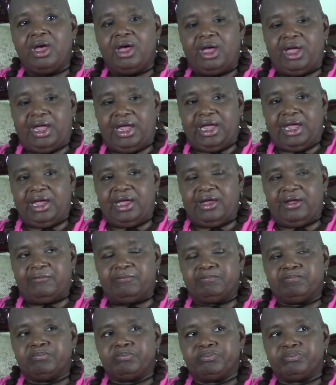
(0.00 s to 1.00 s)

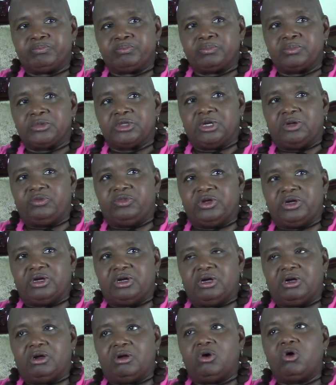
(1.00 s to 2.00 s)
And
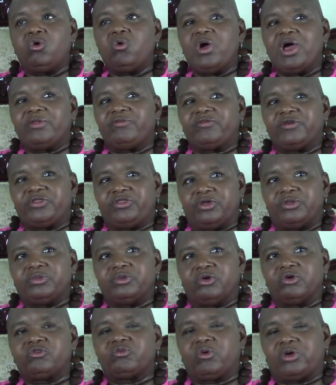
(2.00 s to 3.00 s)
whoever the
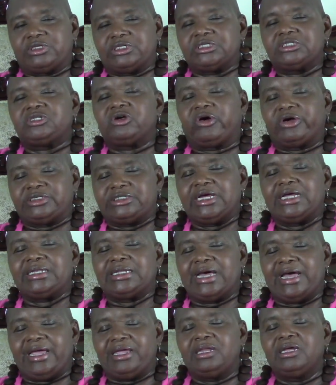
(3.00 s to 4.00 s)
nurse was in charge that
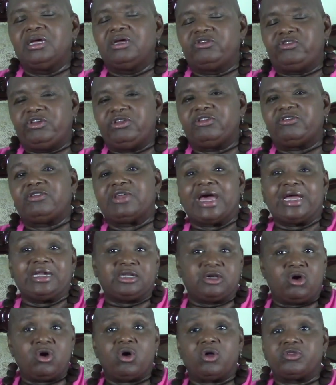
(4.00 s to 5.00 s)
night, she decided to
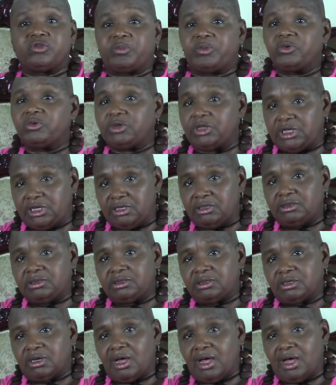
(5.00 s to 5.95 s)
call the police.